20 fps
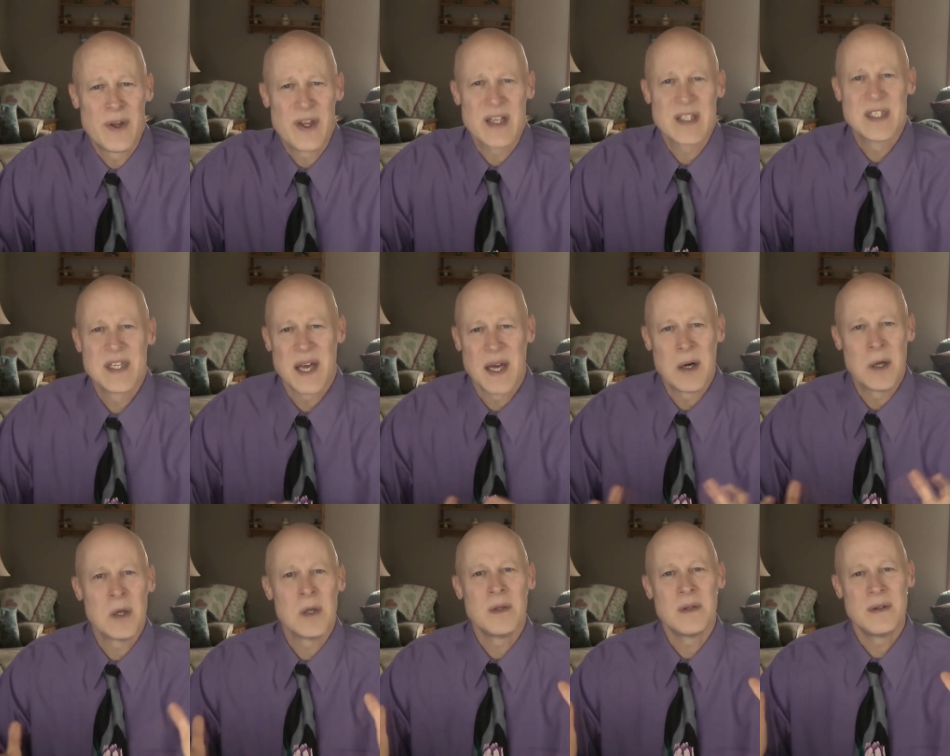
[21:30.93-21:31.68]
that
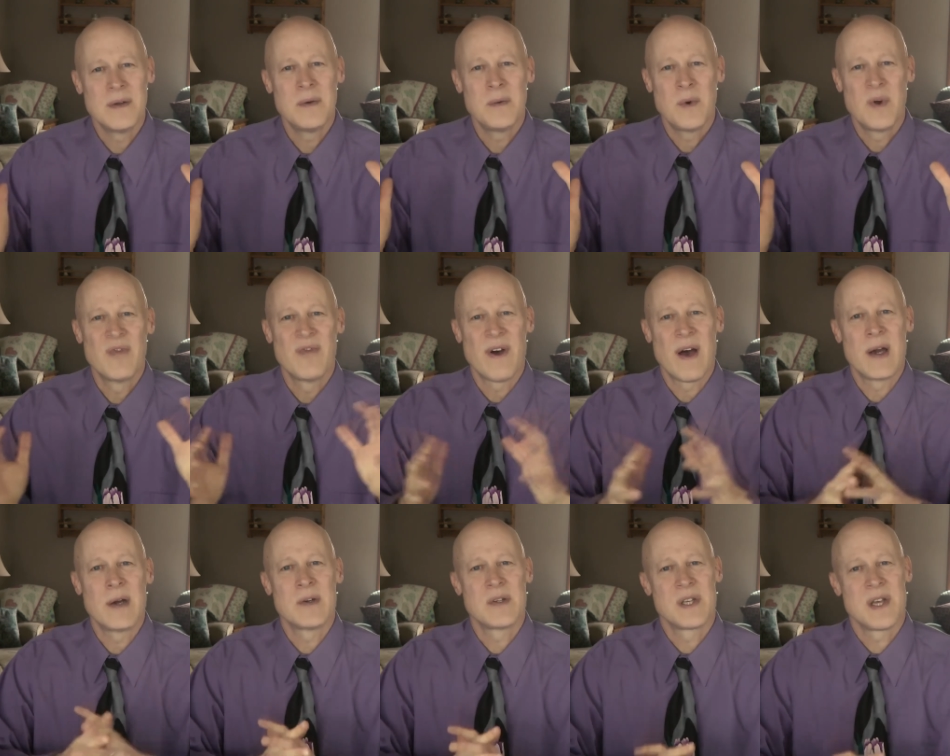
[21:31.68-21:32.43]
tunnel we
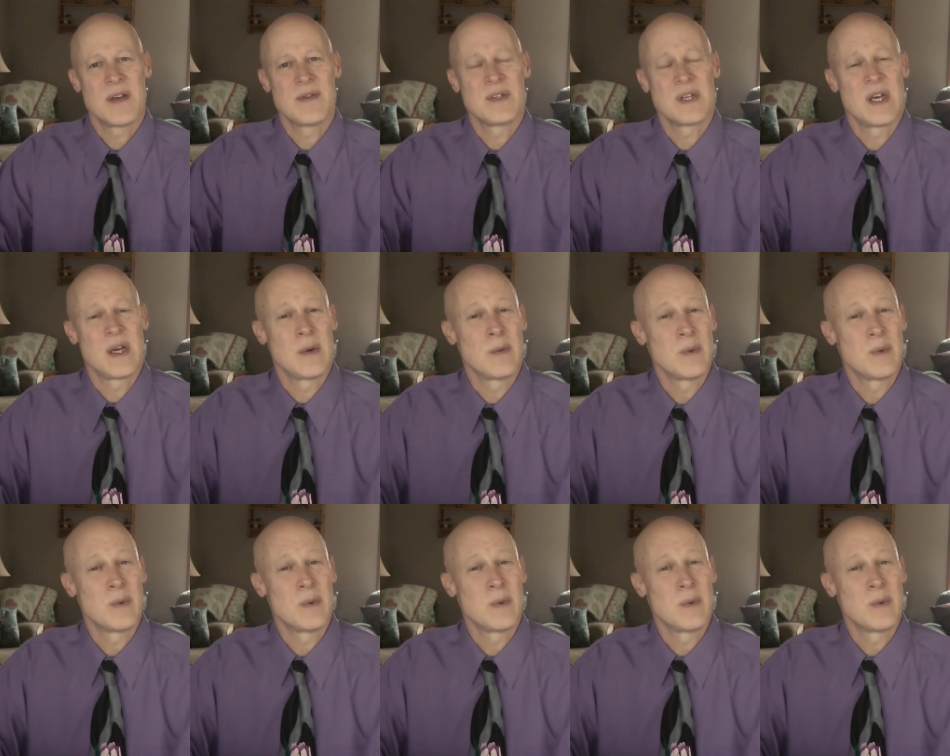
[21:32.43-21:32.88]
find ourselves in,